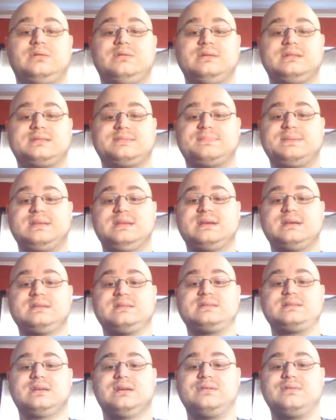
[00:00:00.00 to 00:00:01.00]
It's
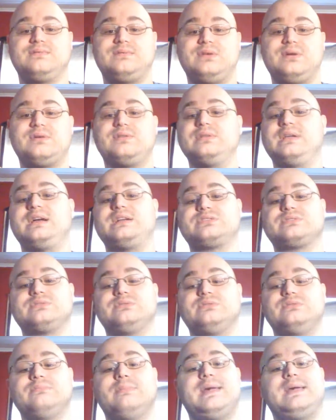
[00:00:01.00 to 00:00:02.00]
because of the all
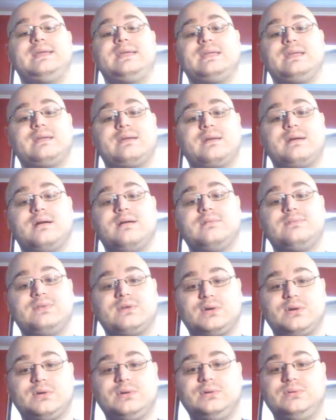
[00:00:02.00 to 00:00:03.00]
natural making of the
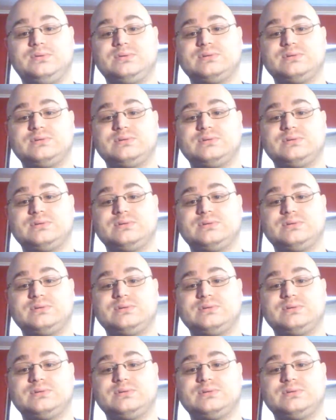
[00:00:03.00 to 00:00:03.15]
coals.